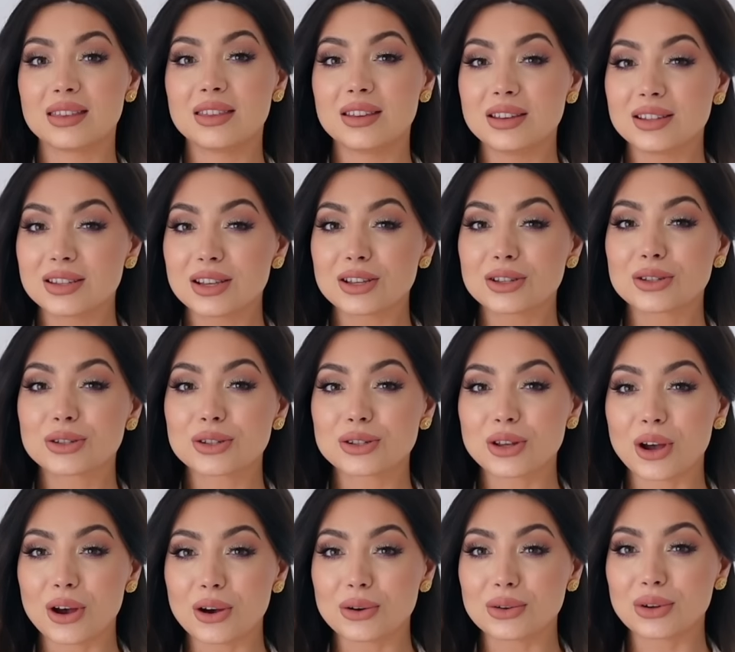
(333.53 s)
These are
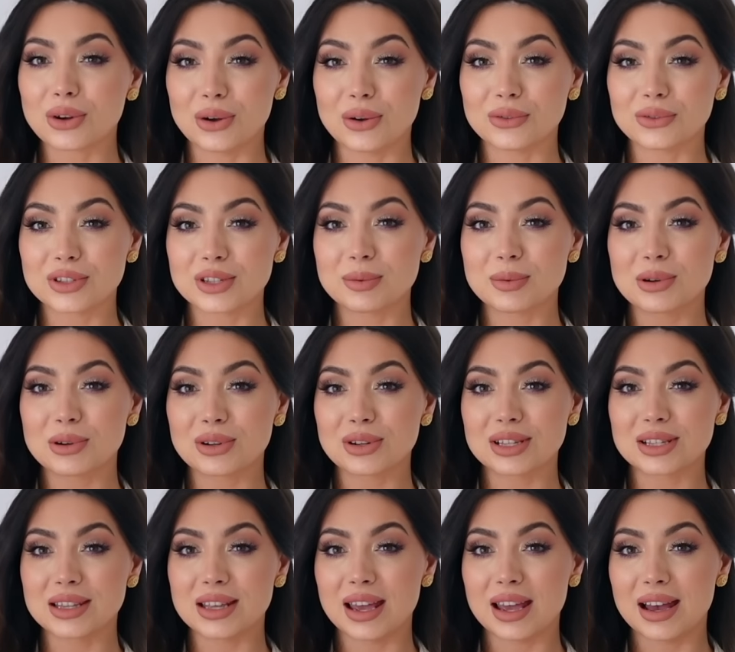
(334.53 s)
so comfortable
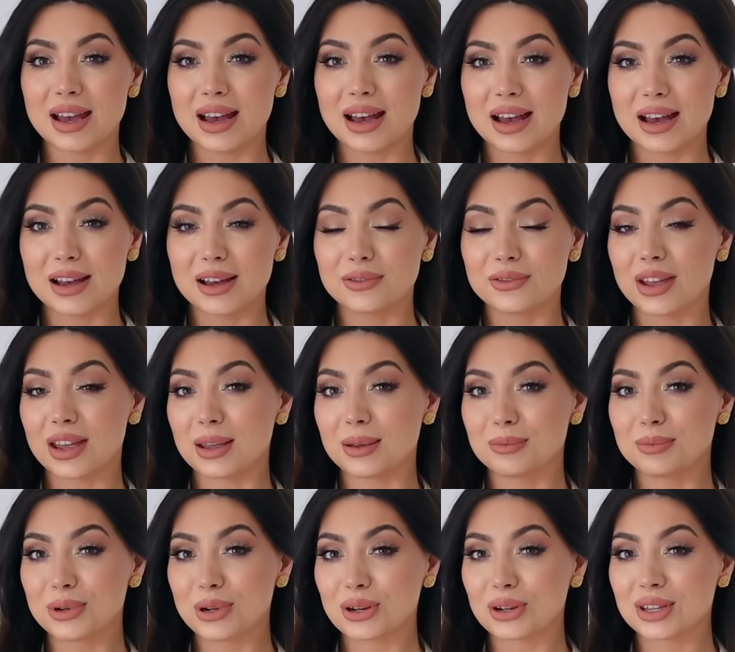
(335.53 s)
because they have a
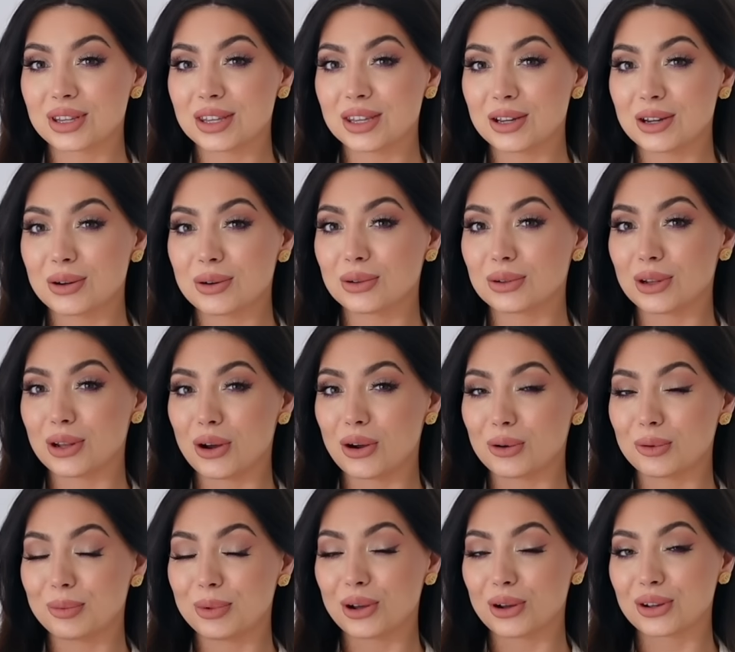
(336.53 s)
block heel,
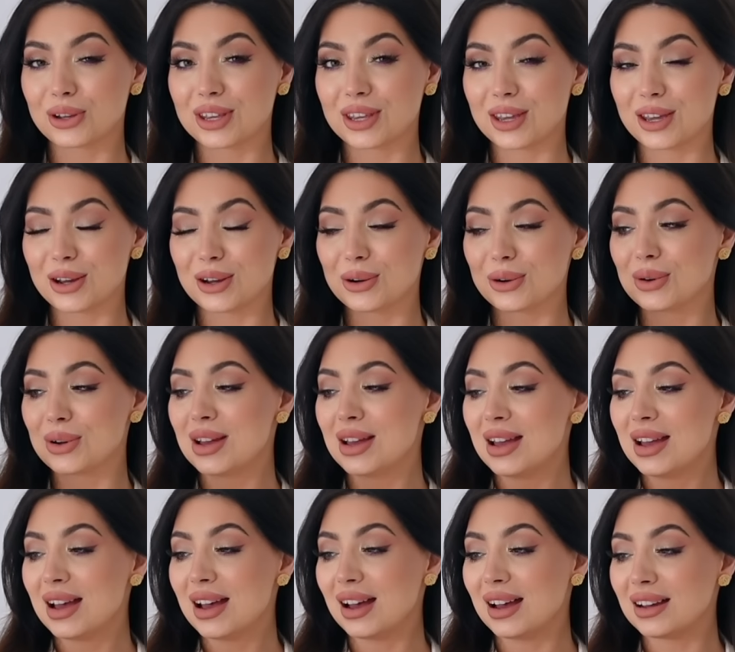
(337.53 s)
low block heel
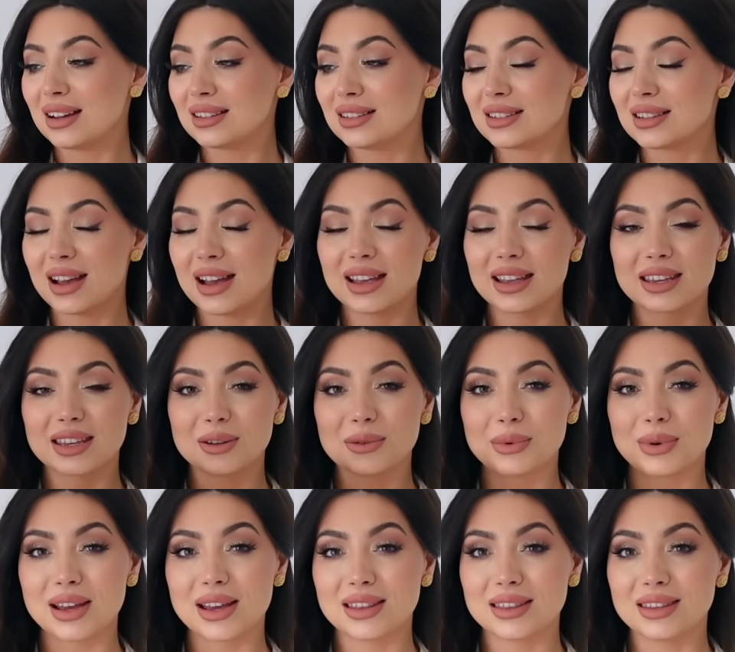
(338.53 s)
and I can
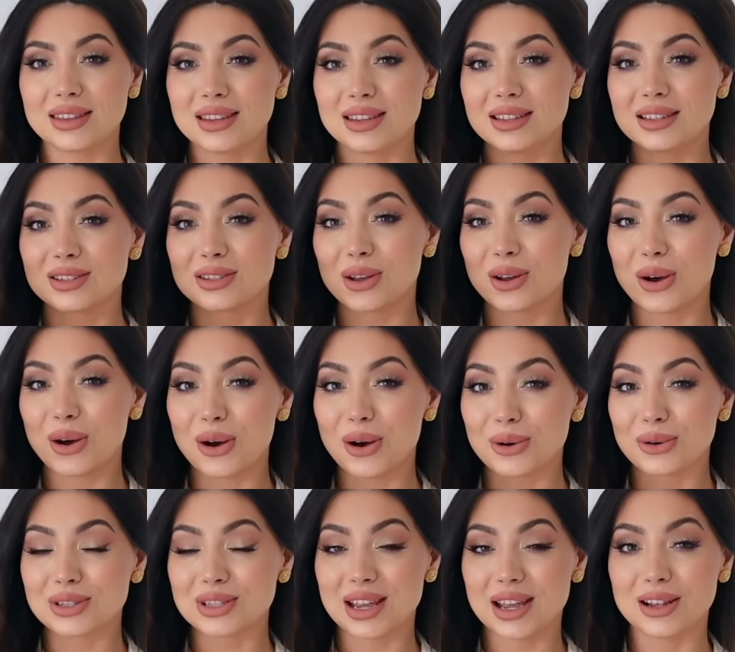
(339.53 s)
wear these
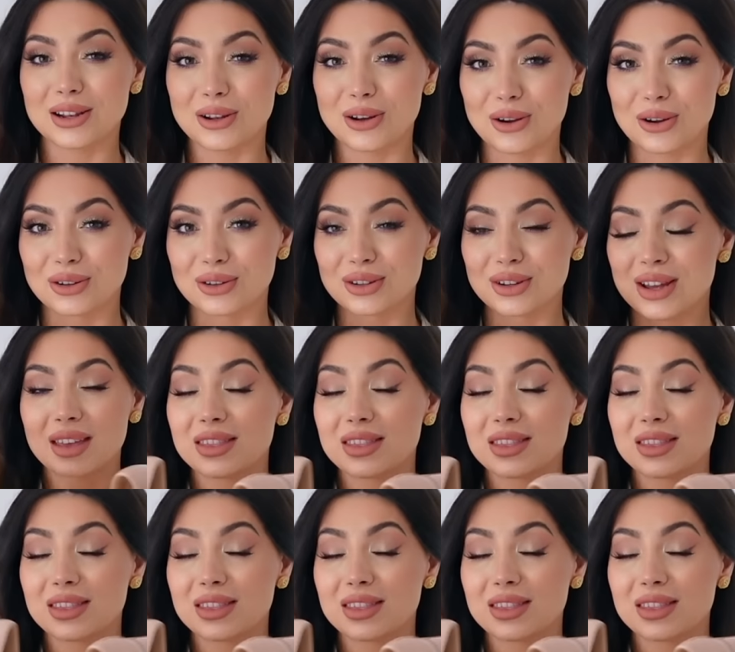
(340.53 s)
all day long.